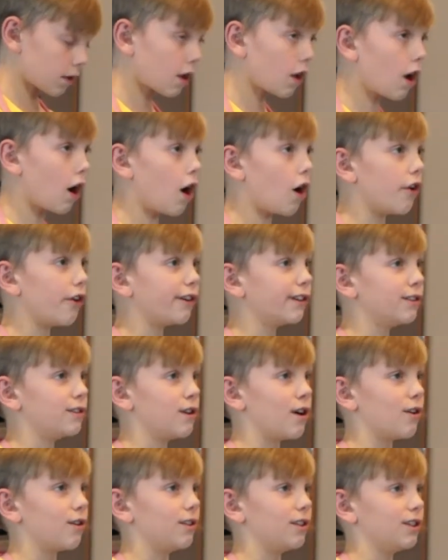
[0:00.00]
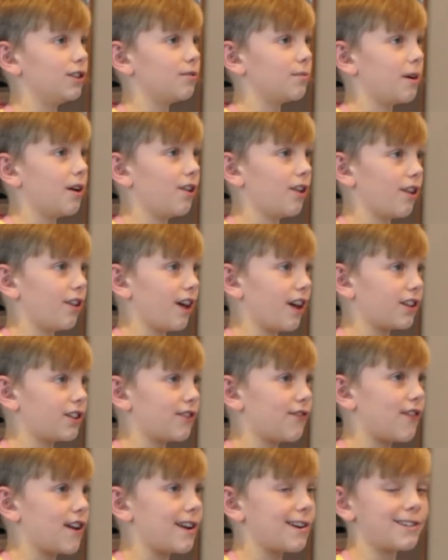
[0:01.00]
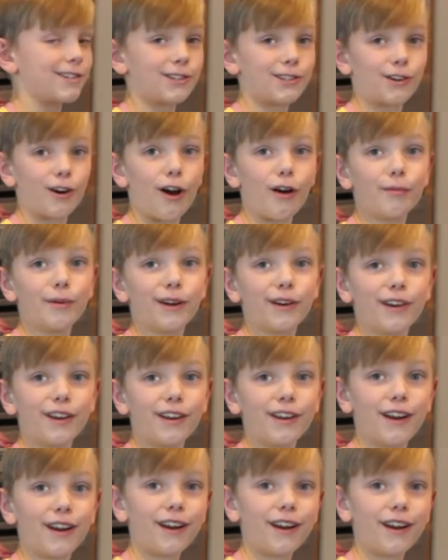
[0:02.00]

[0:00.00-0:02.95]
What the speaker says: Oh, you can totally smell that that's fake strawberry.